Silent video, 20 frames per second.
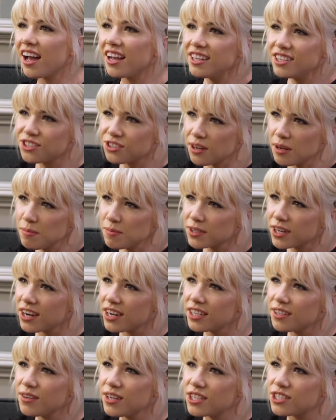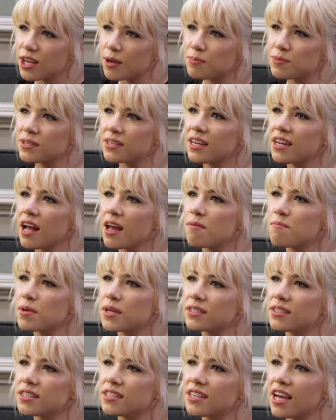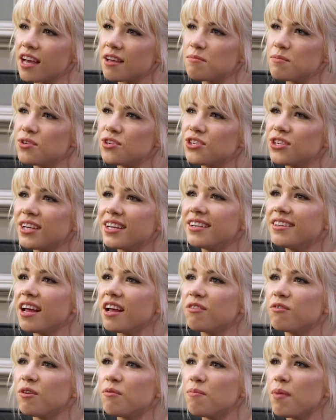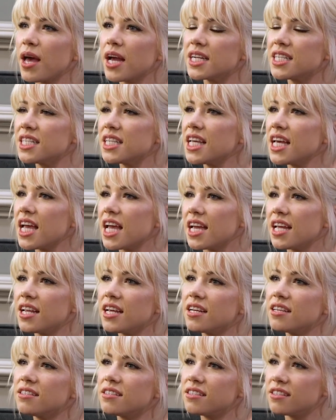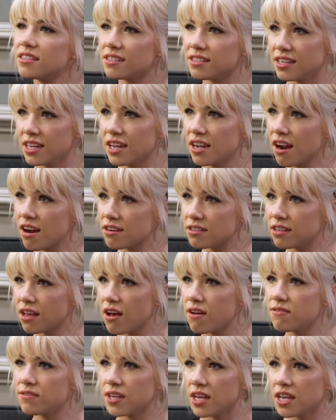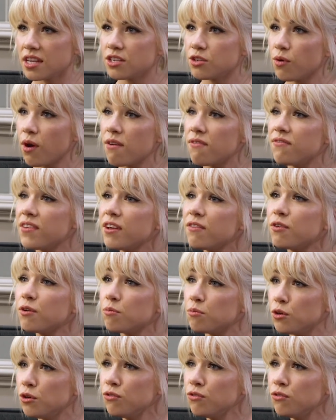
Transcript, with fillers: I dreamt Carly Rae Jepsen and I built a time machine and went back to the eighties to sneak ourselves into our favorite